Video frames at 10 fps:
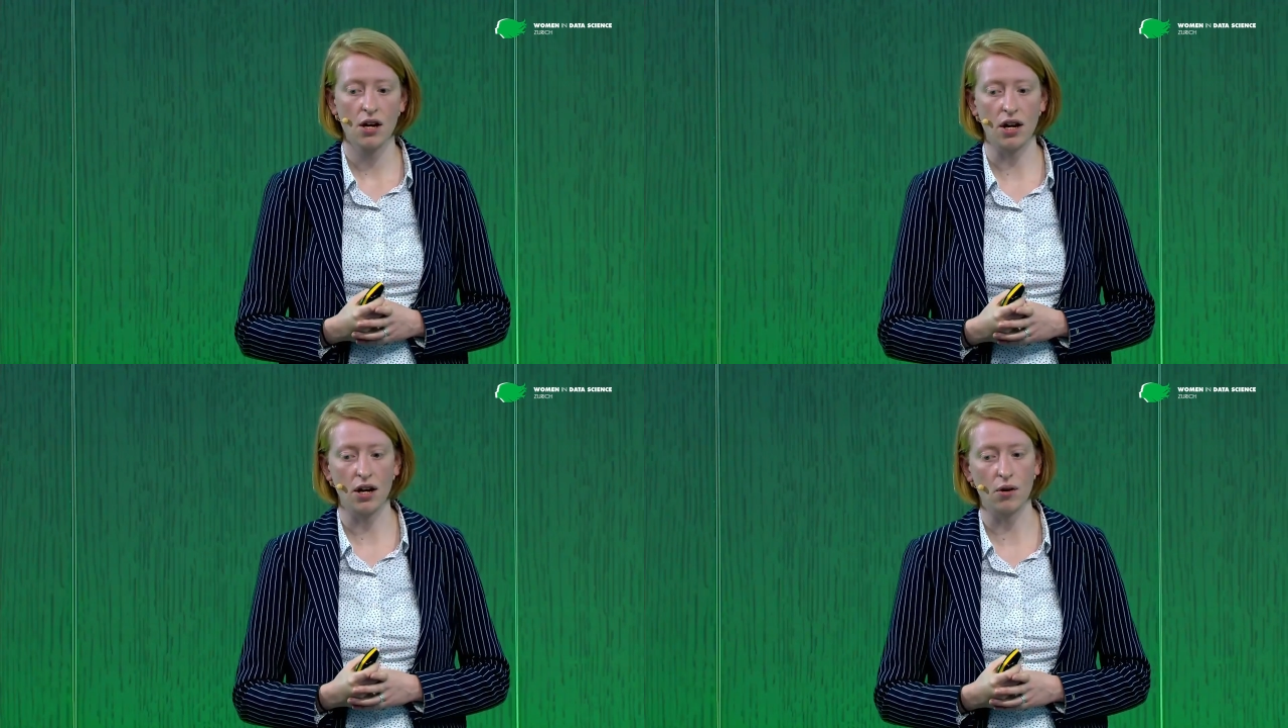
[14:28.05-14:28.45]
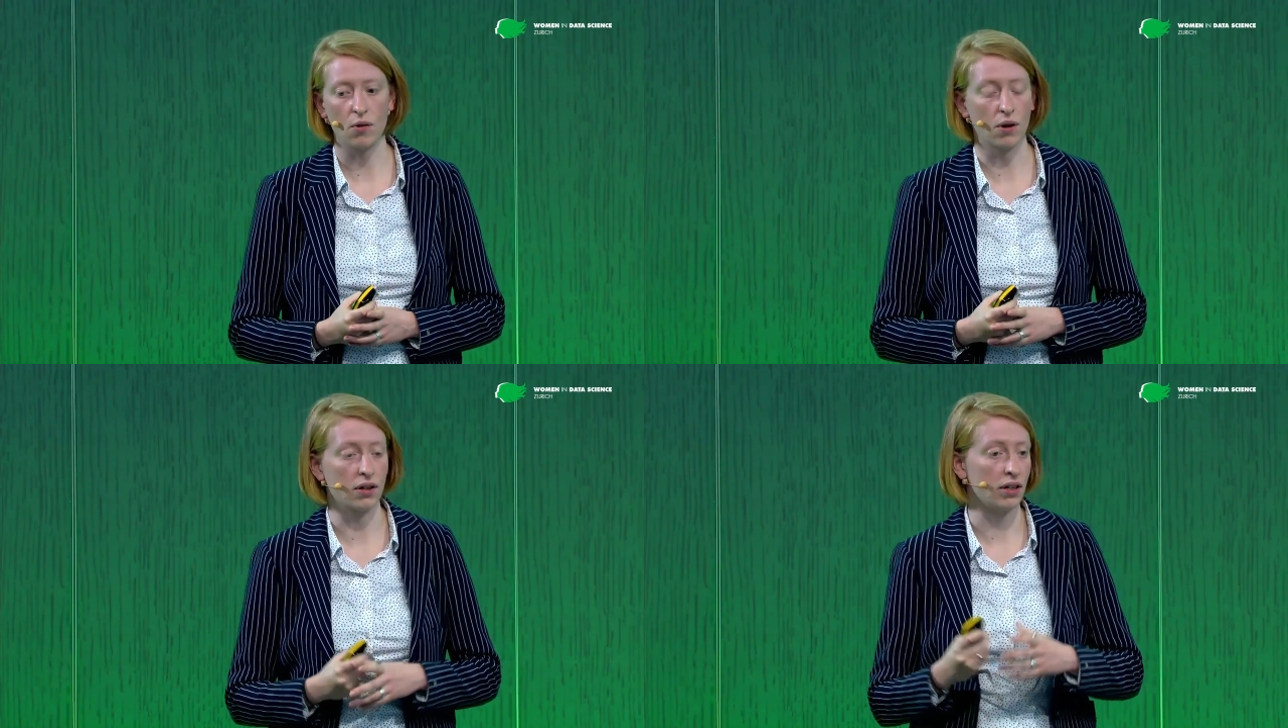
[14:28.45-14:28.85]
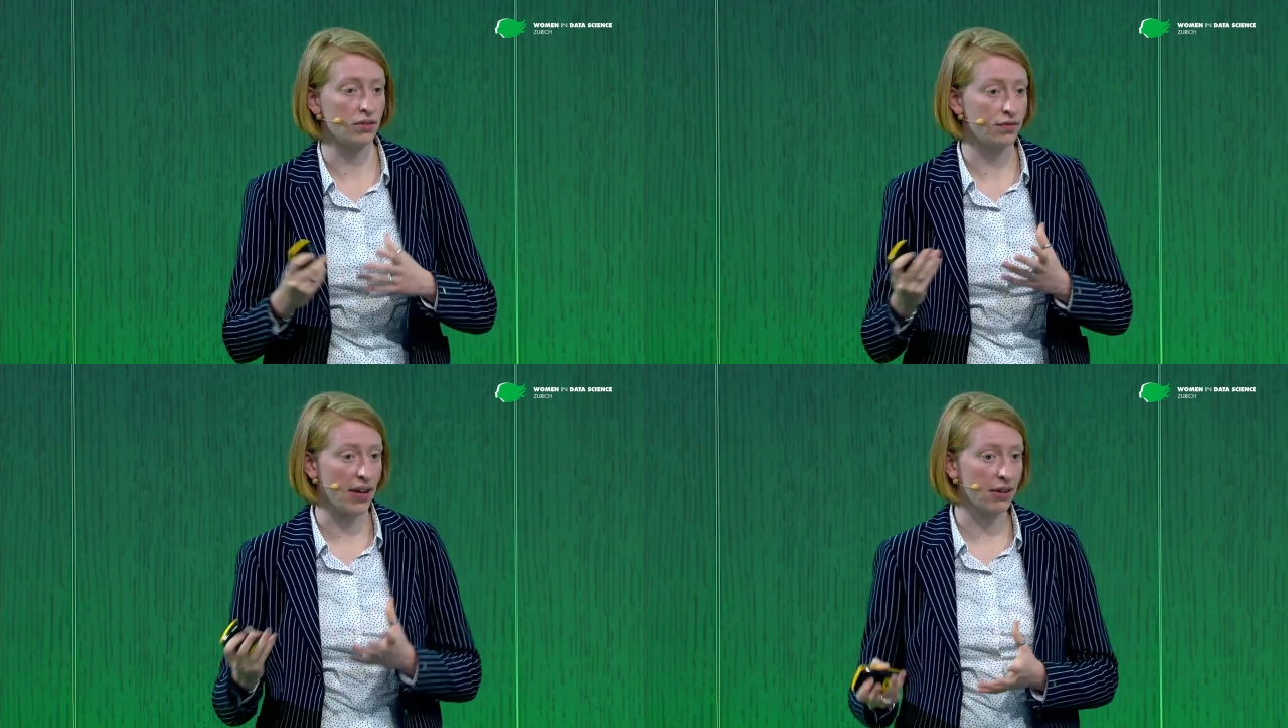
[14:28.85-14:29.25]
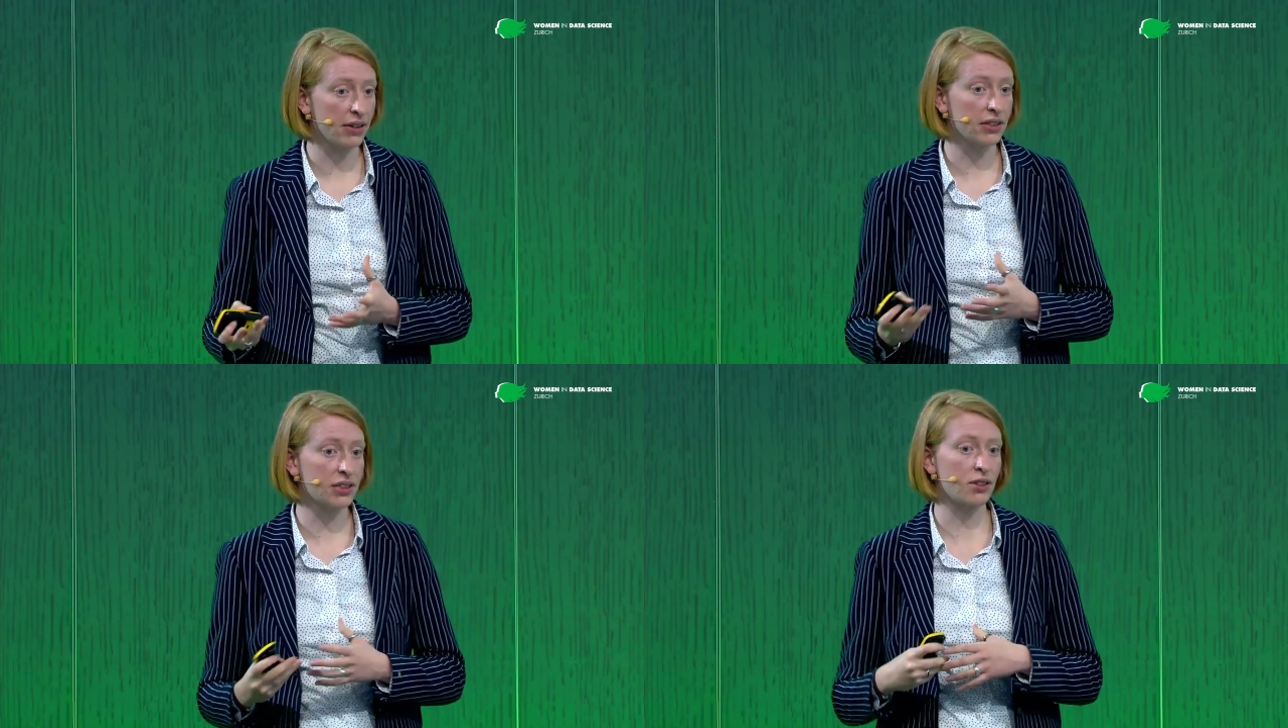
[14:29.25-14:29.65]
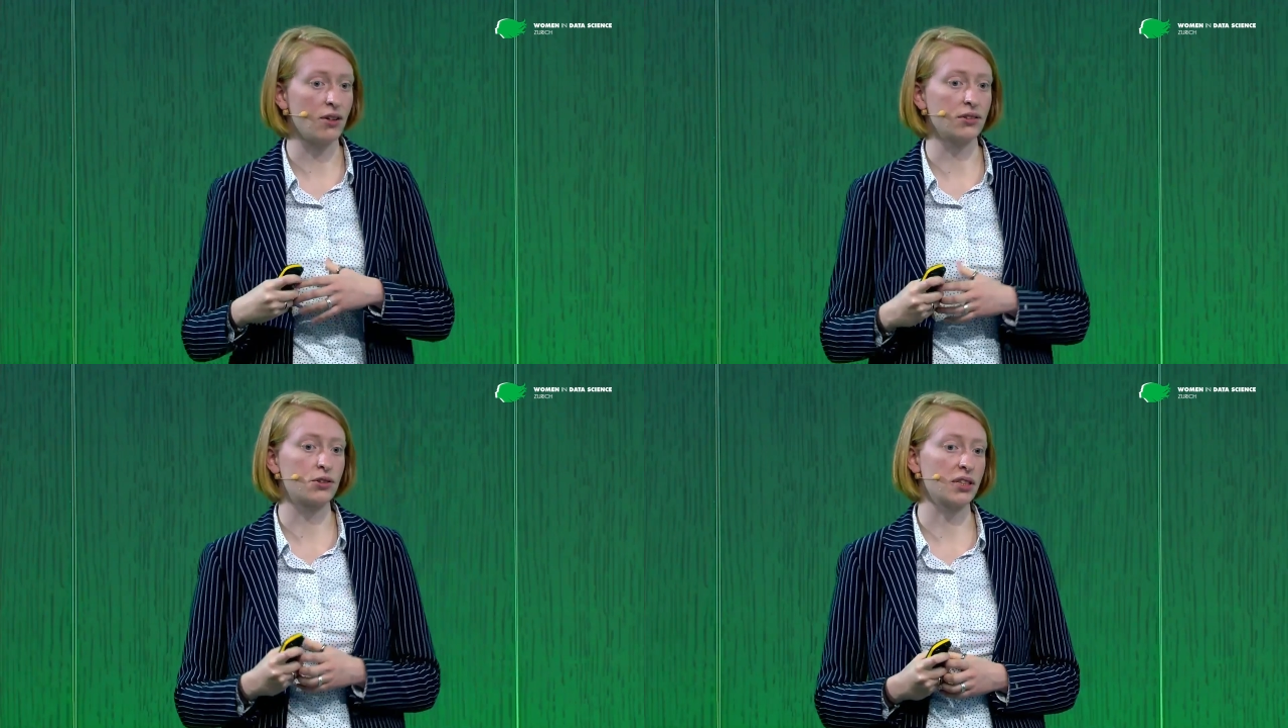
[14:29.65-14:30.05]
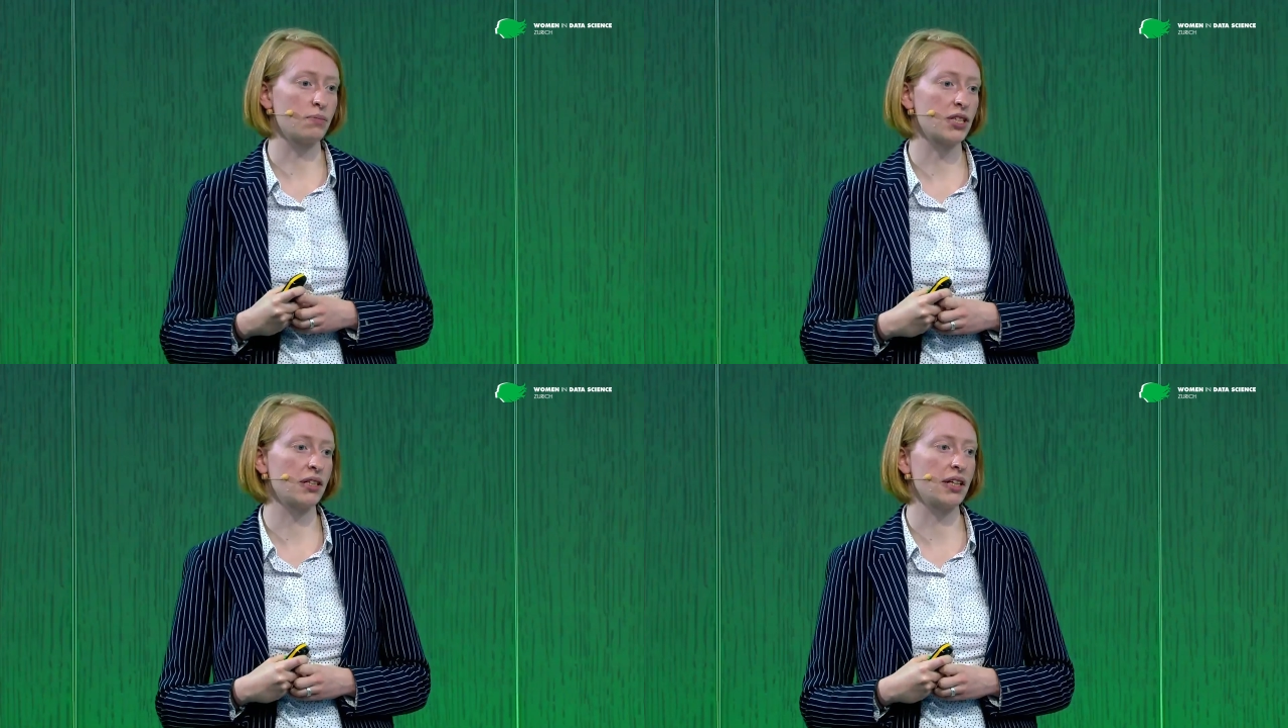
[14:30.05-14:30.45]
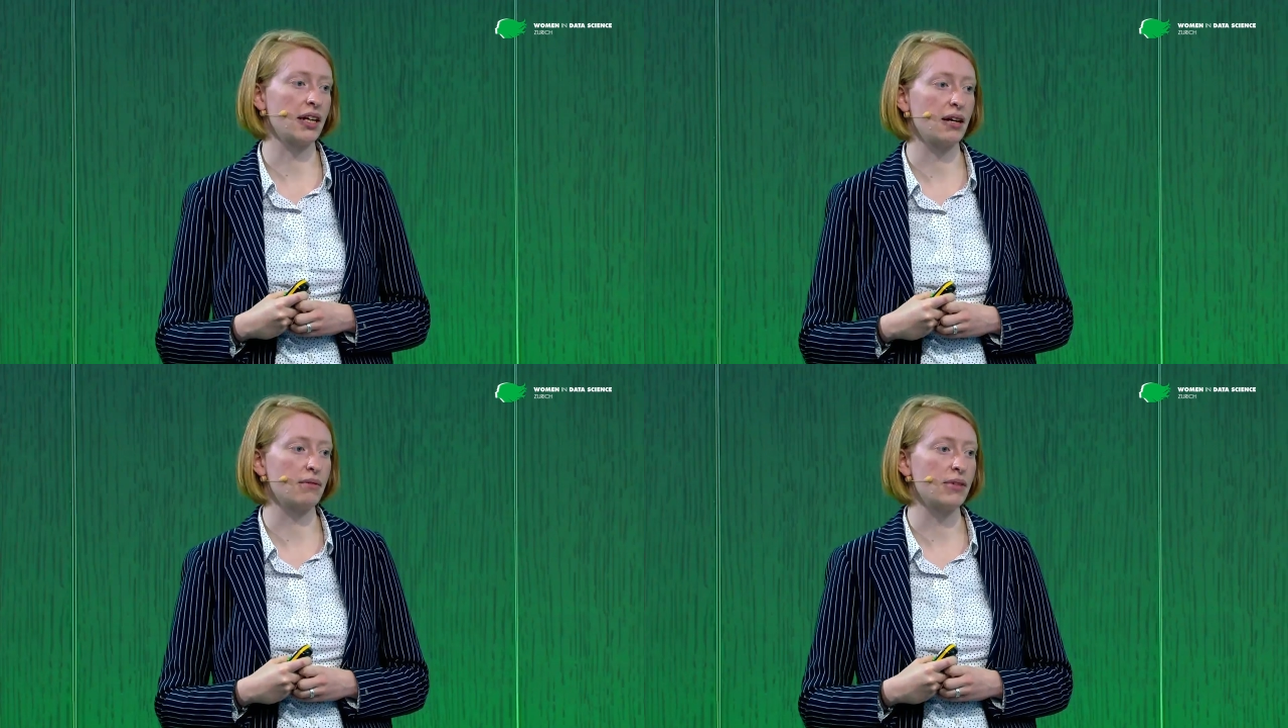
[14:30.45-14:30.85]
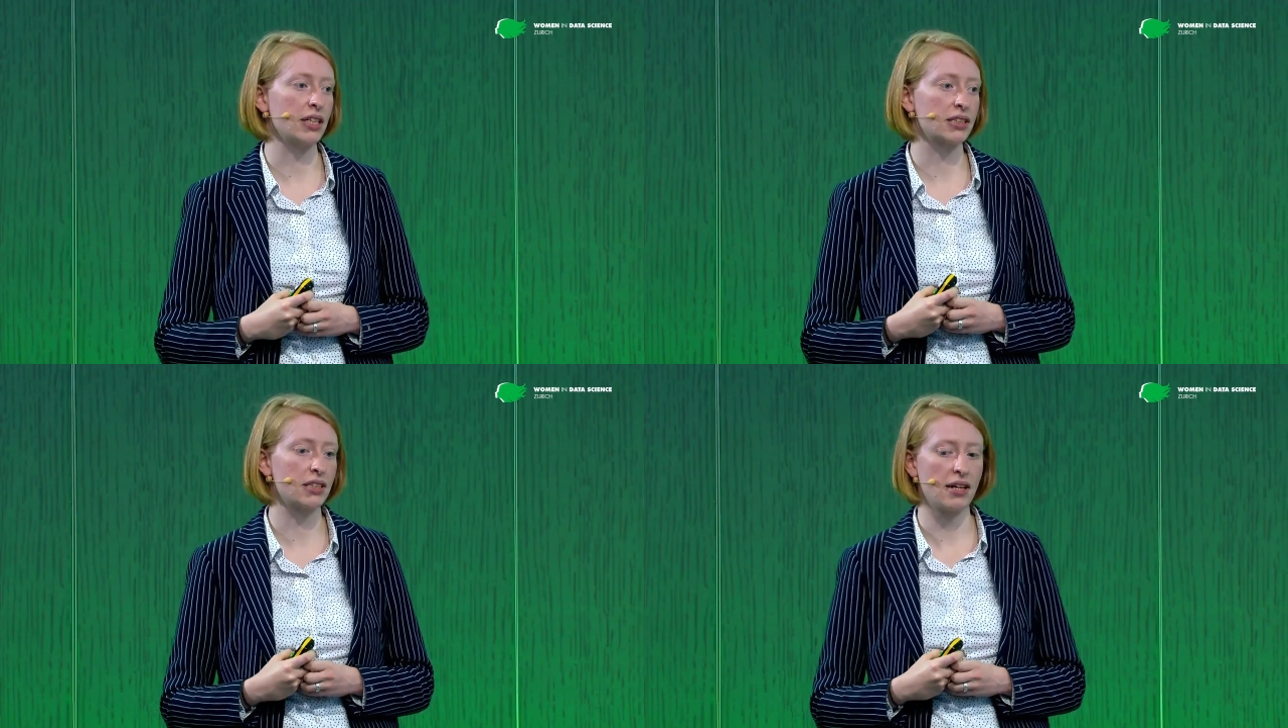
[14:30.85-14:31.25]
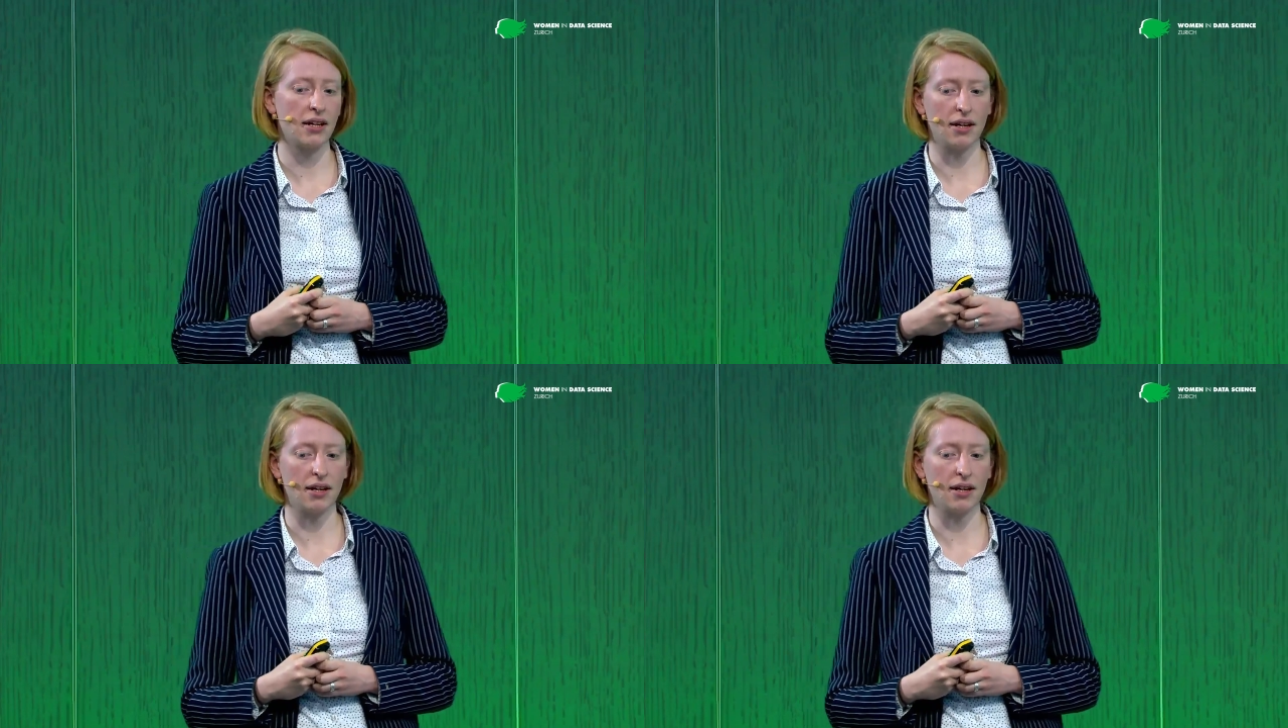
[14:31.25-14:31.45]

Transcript: uh, or of variants on transmission dynamics